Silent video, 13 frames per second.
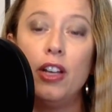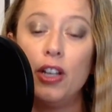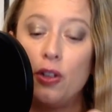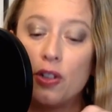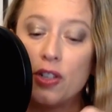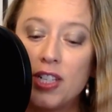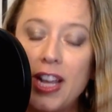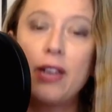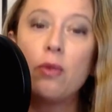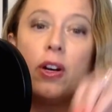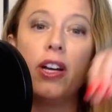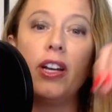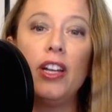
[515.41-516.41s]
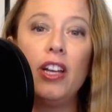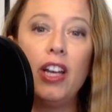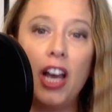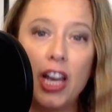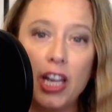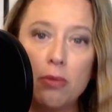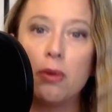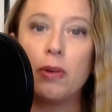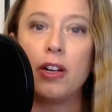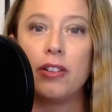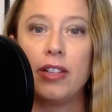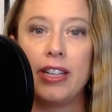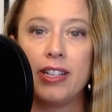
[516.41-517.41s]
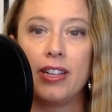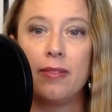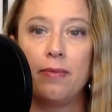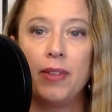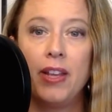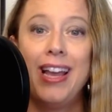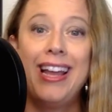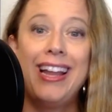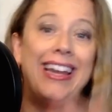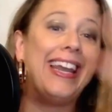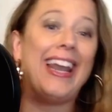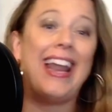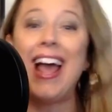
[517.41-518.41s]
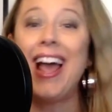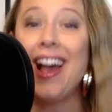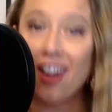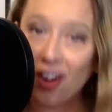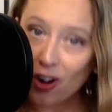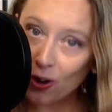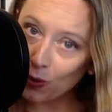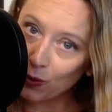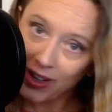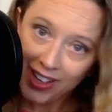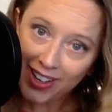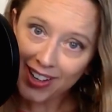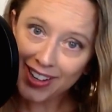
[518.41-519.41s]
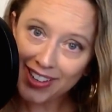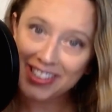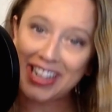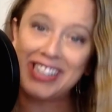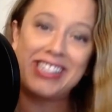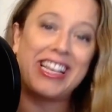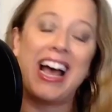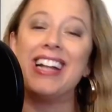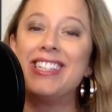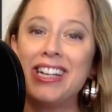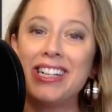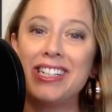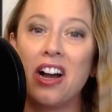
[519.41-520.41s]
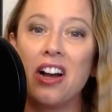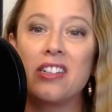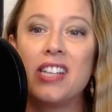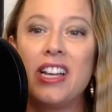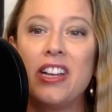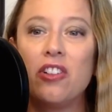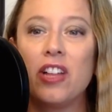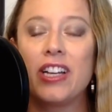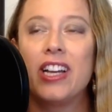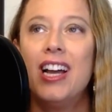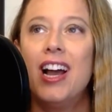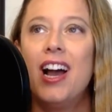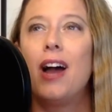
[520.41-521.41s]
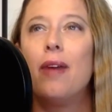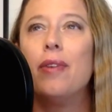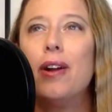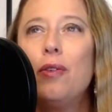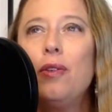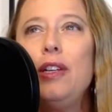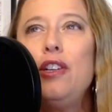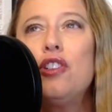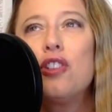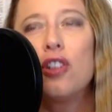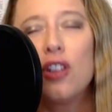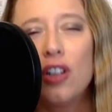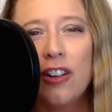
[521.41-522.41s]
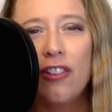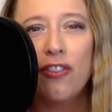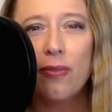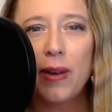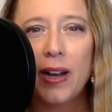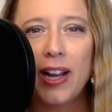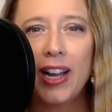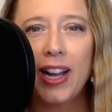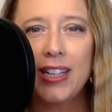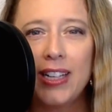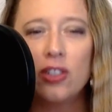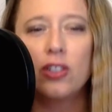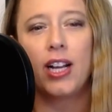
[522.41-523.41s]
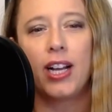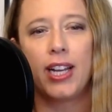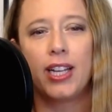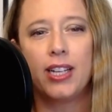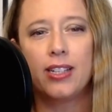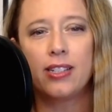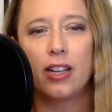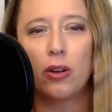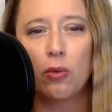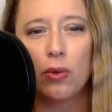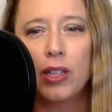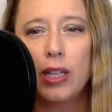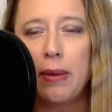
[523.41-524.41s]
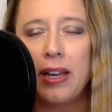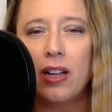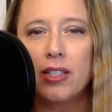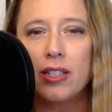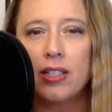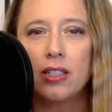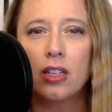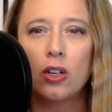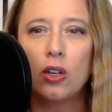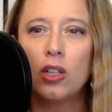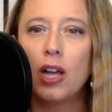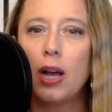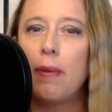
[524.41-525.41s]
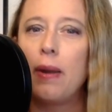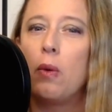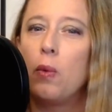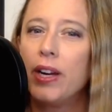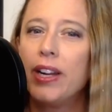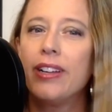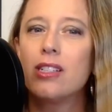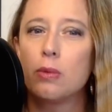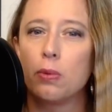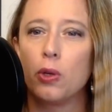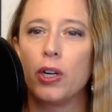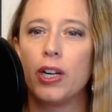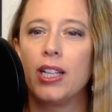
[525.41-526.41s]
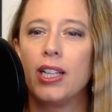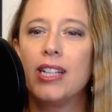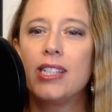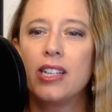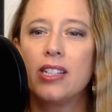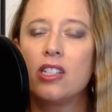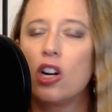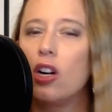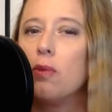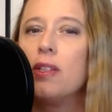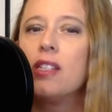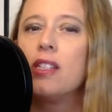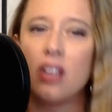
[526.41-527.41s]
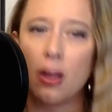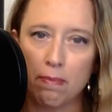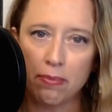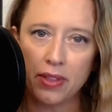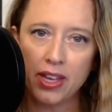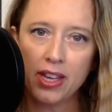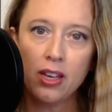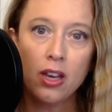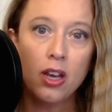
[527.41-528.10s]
You just take one and you put one on LinkedIn. Now, let's add TikTok. Say you're like, I'm not really sure if my ideal client is going to really be on TikTok a whole lot, but I want to explore it. Let's get started with something.